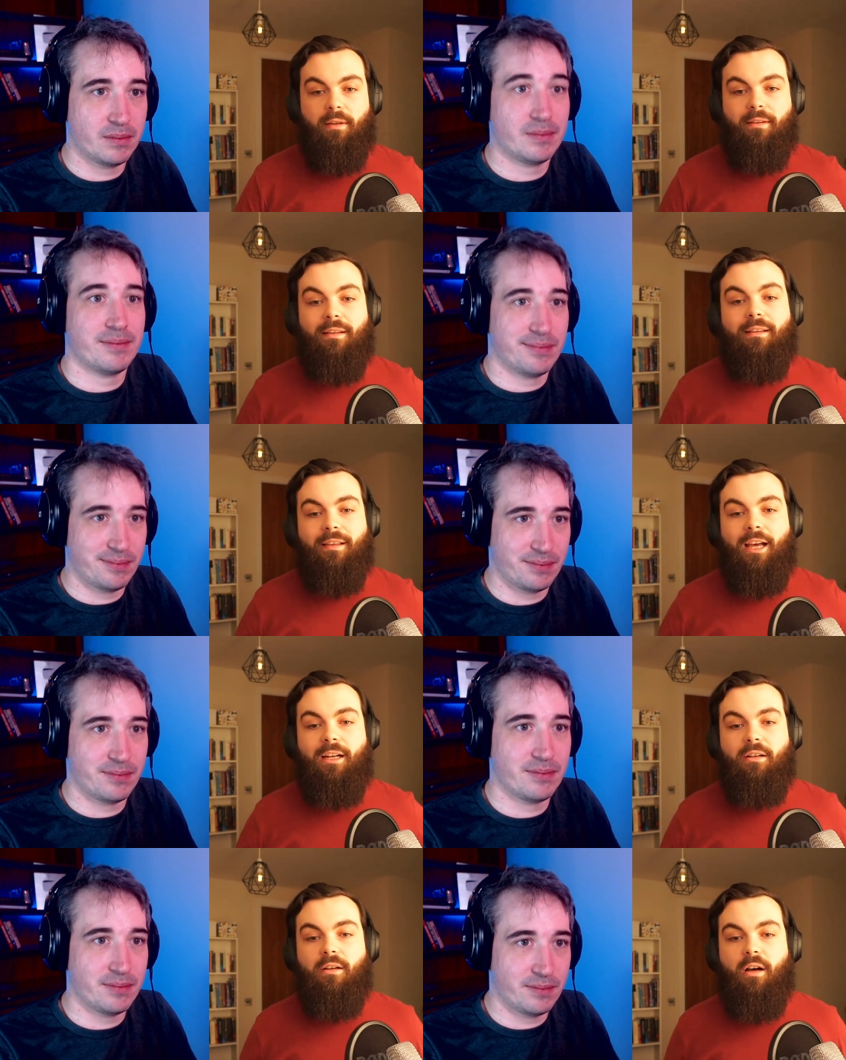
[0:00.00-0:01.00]
Speaker 1: since then,
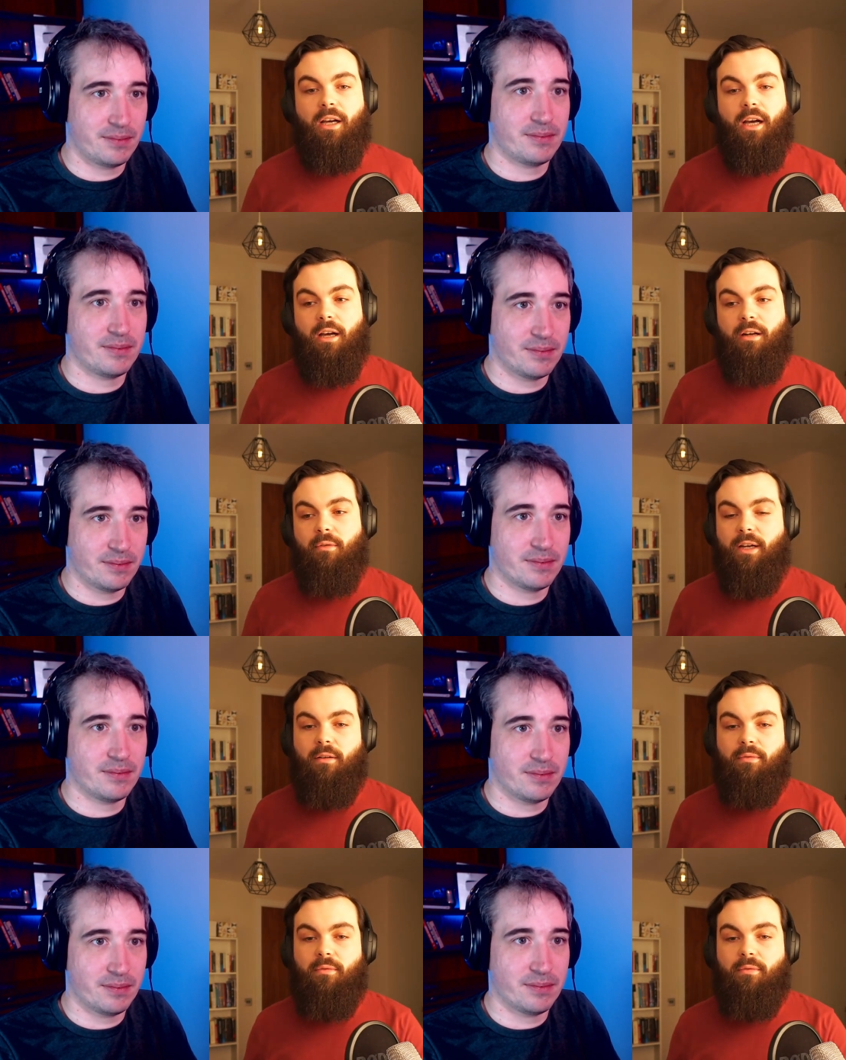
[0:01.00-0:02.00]
I had
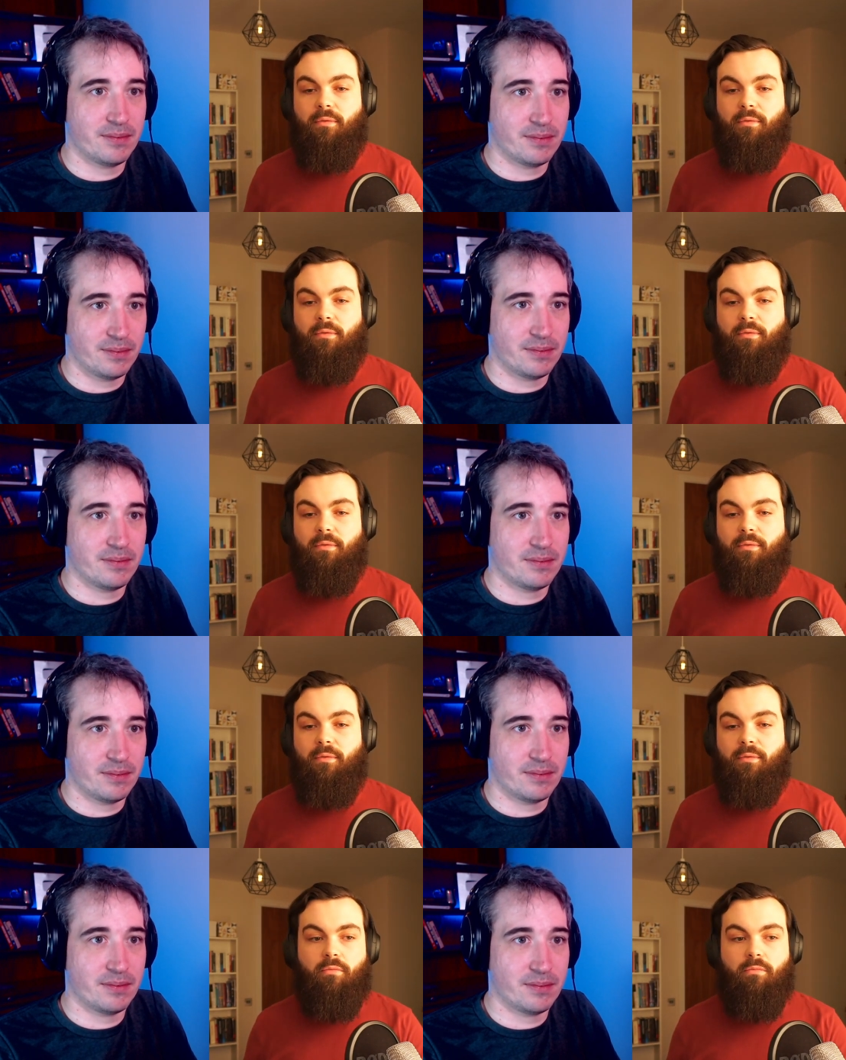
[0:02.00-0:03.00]
effectively just been
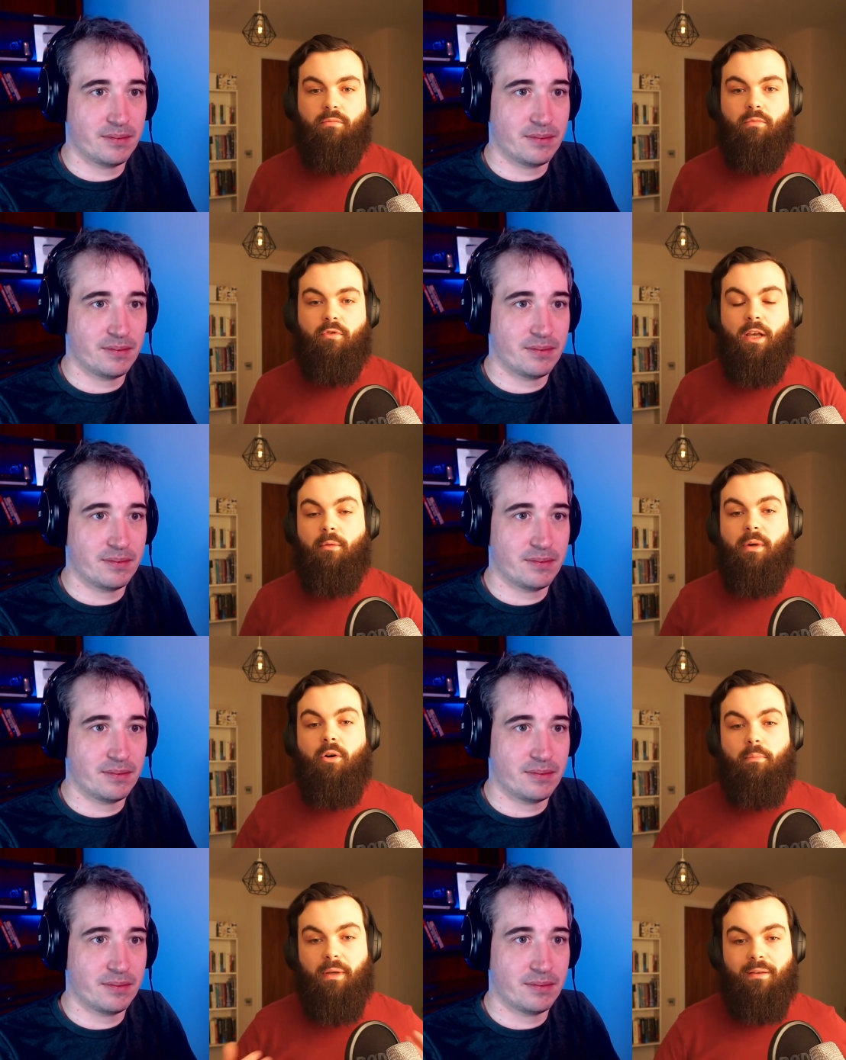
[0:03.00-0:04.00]
set up my
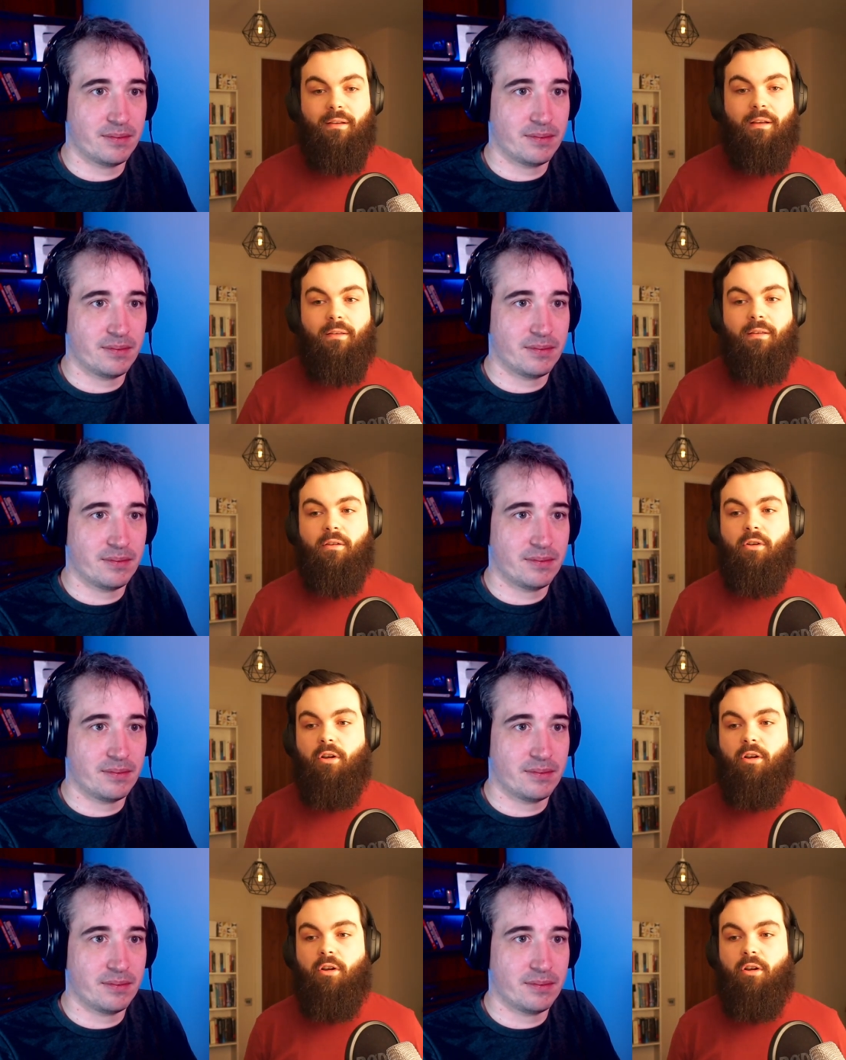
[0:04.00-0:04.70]
own business,